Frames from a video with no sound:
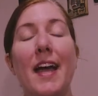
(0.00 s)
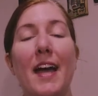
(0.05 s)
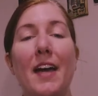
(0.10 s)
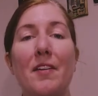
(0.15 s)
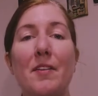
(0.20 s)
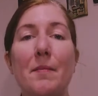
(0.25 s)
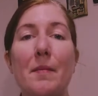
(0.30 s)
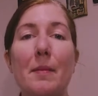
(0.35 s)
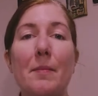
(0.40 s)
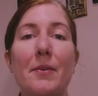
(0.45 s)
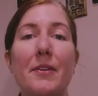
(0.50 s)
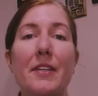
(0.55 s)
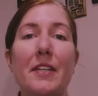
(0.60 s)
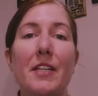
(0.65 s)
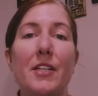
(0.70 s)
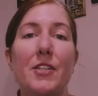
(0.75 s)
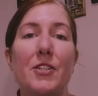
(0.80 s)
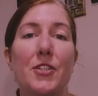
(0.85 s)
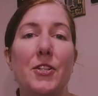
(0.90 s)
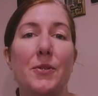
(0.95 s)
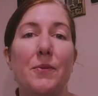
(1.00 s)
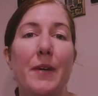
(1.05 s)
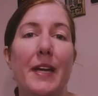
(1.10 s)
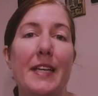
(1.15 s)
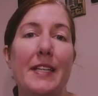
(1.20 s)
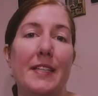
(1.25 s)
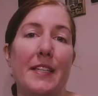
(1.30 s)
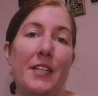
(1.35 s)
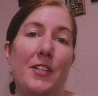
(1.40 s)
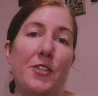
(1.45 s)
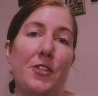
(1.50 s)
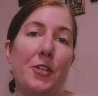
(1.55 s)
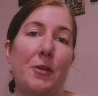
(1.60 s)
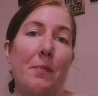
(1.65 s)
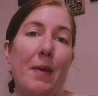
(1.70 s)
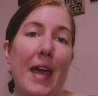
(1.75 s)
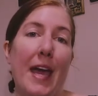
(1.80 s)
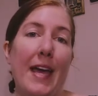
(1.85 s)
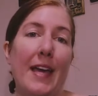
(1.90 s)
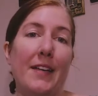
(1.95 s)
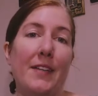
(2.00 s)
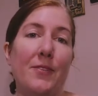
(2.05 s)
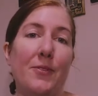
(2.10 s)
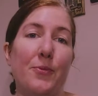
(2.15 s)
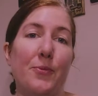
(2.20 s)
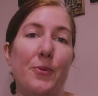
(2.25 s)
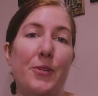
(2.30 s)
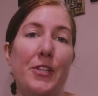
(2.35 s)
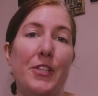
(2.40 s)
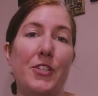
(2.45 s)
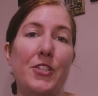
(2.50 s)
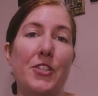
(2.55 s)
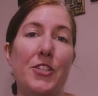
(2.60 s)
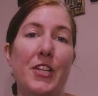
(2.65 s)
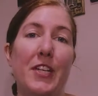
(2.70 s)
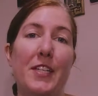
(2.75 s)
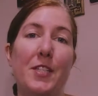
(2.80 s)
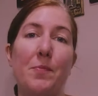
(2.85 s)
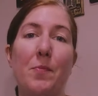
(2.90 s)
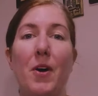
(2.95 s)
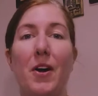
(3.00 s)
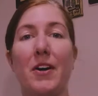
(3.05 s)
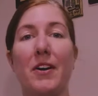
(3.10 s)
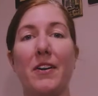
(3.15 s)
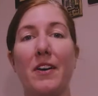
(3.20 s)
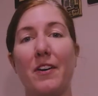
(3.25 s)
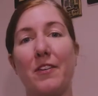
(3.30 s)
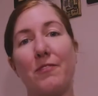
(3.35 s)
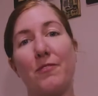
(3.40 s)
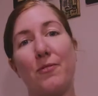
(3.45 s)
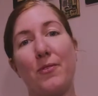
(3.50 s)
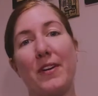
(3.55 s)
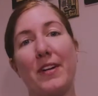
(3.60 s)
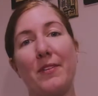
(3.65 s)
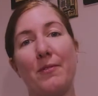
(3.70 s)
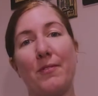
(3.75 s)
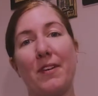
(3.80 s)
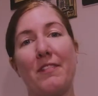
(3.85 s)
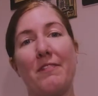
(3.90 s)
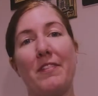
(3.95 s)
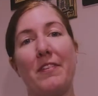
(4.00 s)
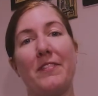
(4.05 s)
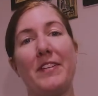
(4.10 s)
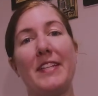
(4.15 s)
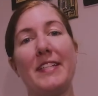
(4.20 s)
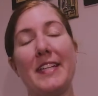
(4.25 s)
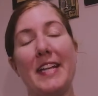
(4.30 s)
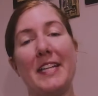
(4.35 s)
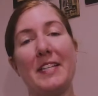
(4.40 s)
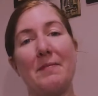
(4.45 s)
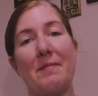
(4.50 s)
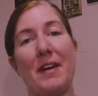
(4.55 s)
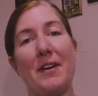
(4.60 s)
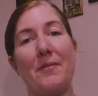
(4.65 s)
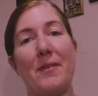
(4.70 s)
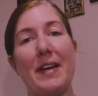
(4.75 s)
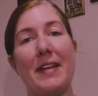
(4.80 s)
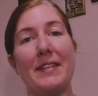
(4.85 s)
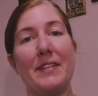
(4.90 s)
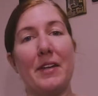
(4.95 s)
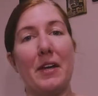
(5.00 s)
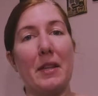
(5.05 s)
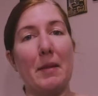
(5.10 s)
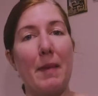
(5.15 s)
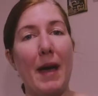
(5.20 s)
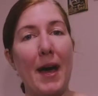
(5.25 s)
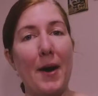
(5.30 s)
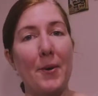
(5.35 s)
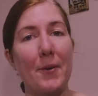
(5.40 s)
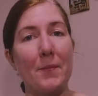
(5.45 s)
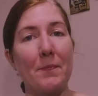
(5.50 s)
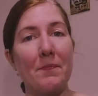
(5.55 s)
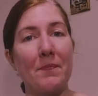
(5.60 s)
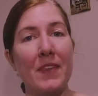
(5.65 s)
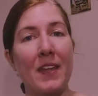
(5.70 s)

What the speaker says: and remember that it's your race and it's your pace, which is part of what Run 50 States My Way is all about.